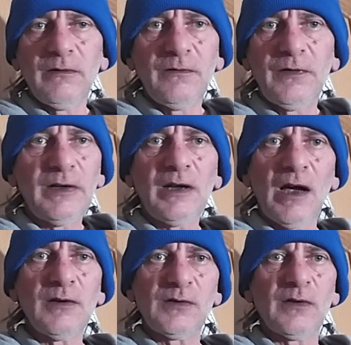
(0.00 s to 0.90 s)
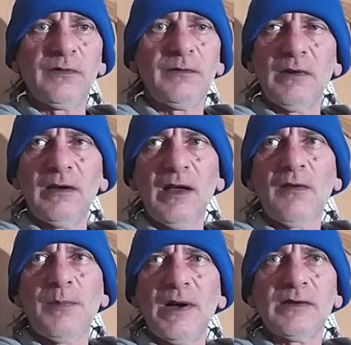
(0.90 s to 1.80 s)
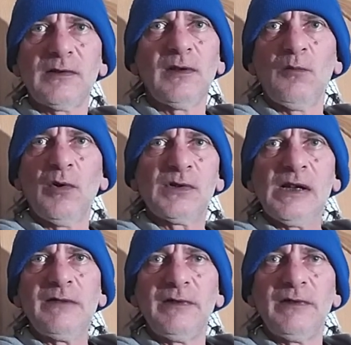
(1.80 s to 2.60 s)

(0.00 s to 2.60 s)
videos of another person that wasn't